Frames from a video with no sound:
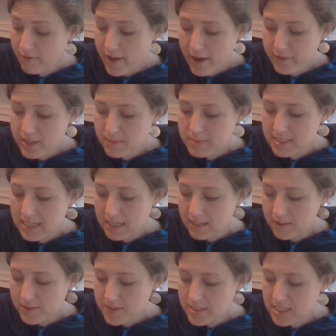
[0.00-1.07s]
found
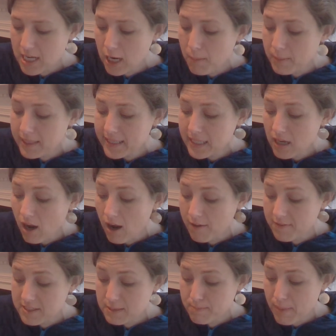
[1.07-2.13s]
themselves tumbling
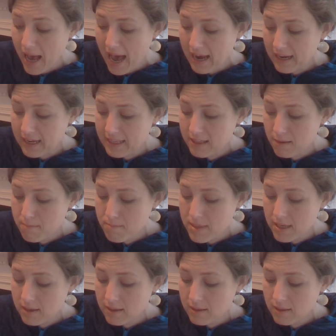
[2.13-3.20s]
off his back in the
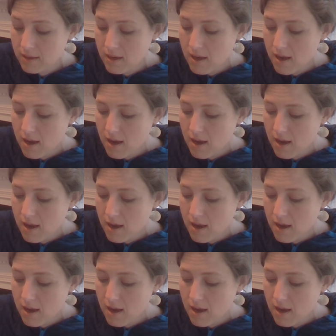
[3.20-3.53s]
middle